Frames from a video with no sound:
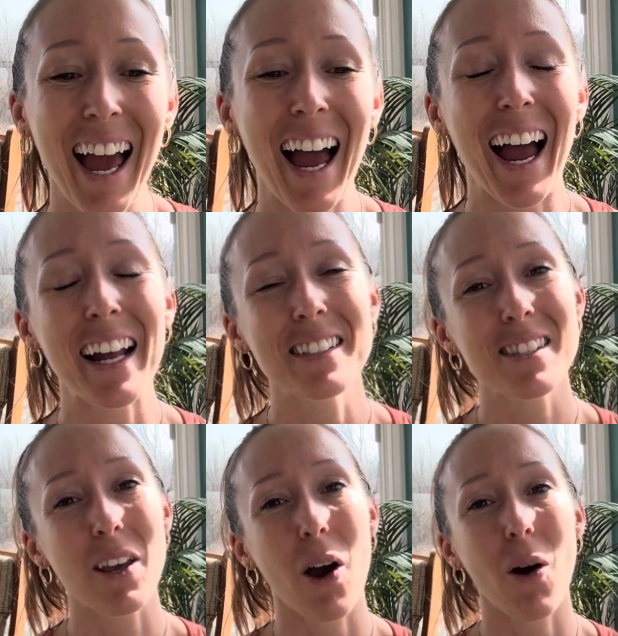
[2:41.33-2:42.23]
And
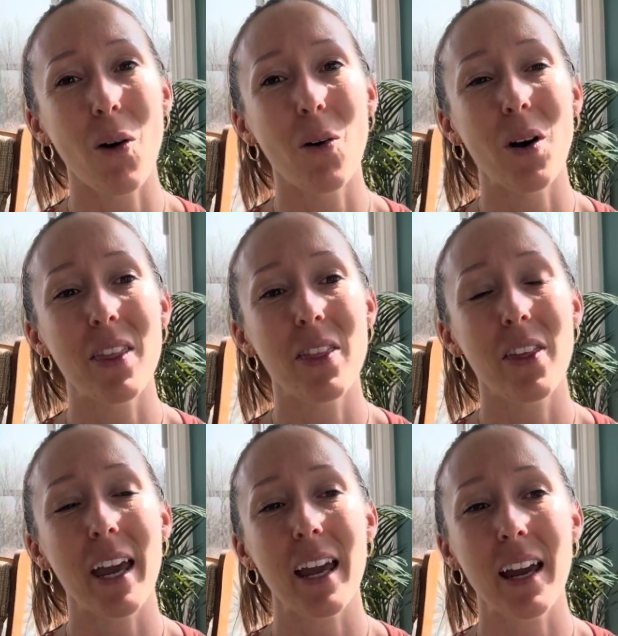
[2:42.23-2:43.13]
so
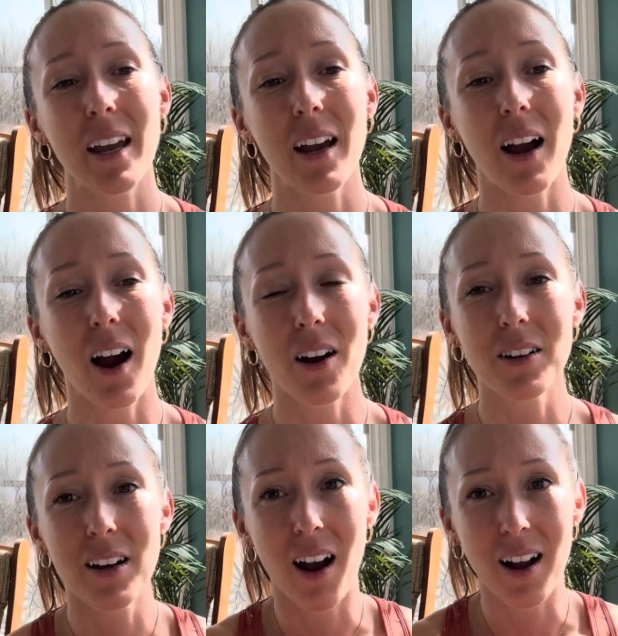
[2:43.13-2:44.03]
they are
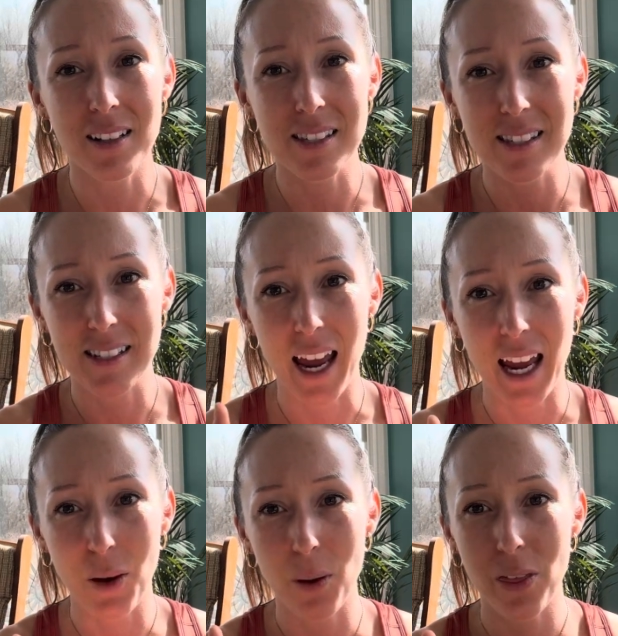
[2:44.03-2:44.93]
not
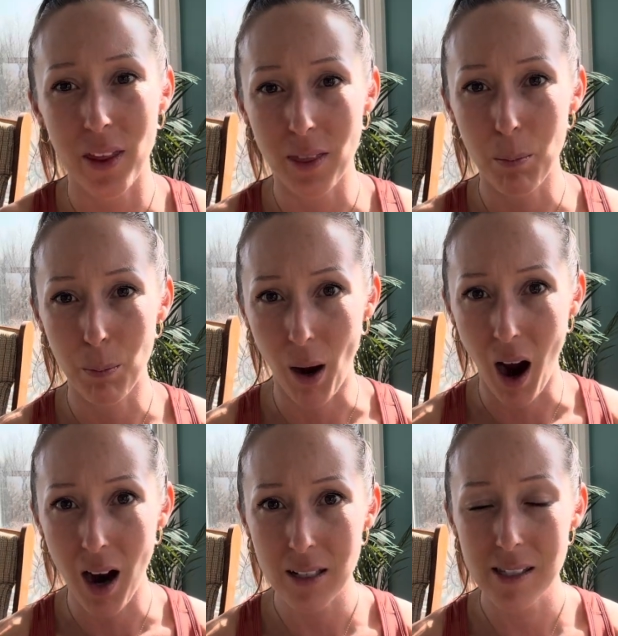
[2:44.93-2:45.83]
staying within the
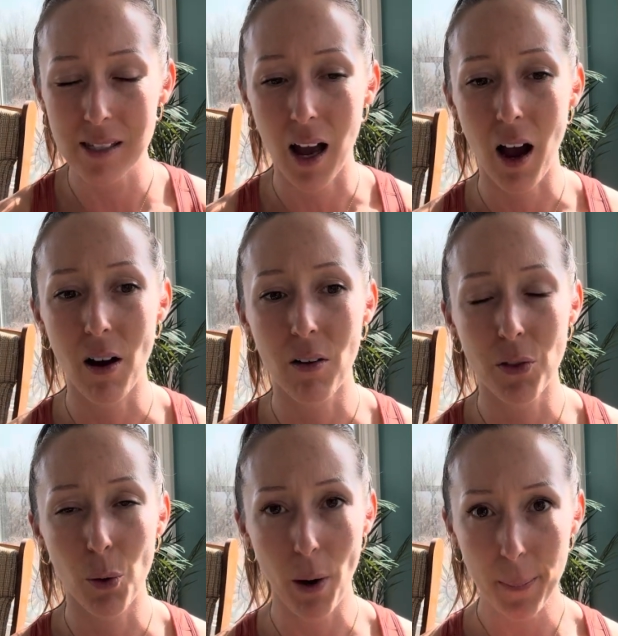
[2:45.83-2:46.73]
box of
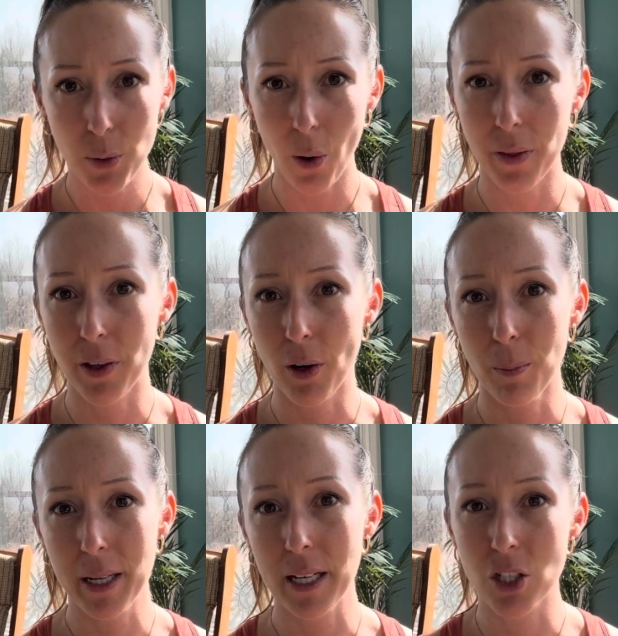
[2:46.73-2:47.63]
the repertoire that they're
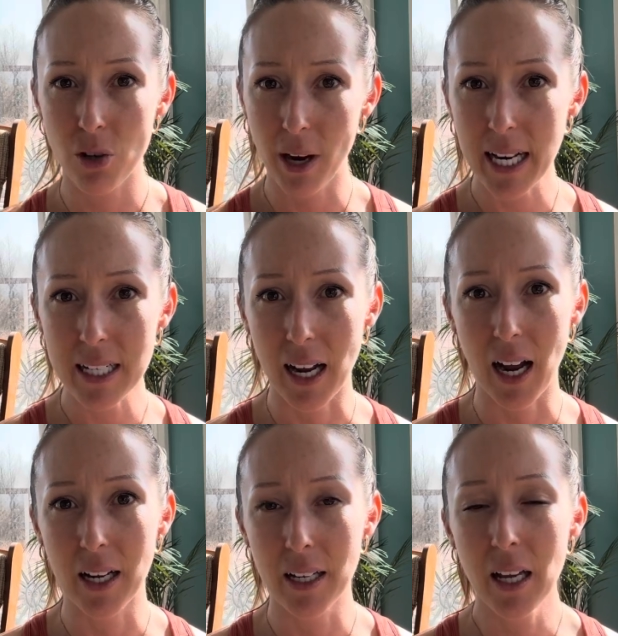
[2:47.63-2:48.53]
being trained
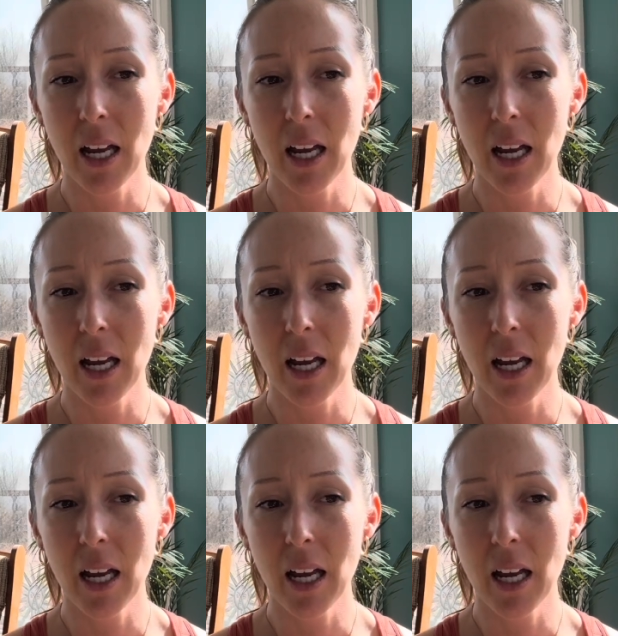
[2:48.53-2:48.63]
on.